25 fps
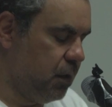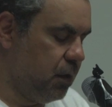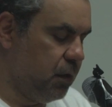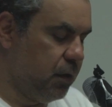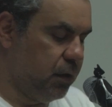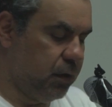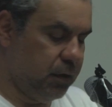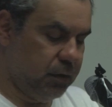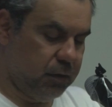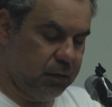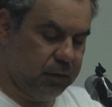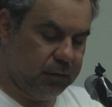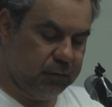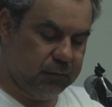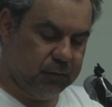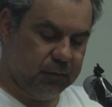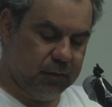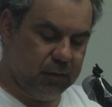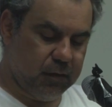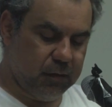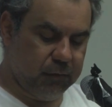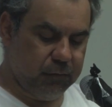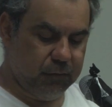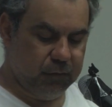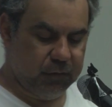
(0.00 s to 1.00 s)
And
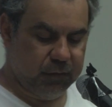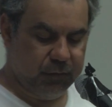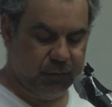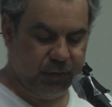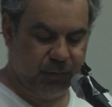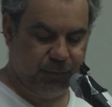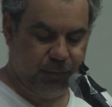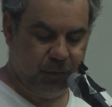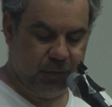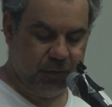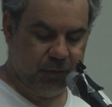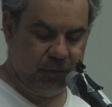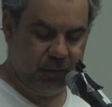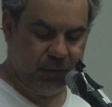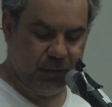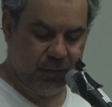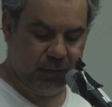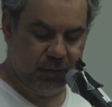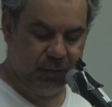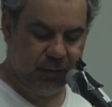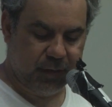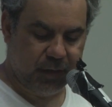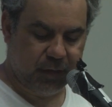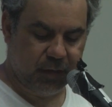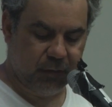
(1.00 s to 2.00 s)
I really responded to the
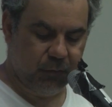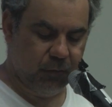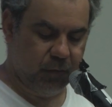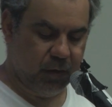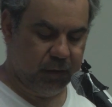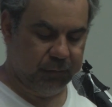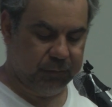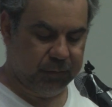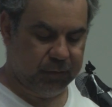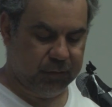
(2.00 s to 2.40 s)
second one,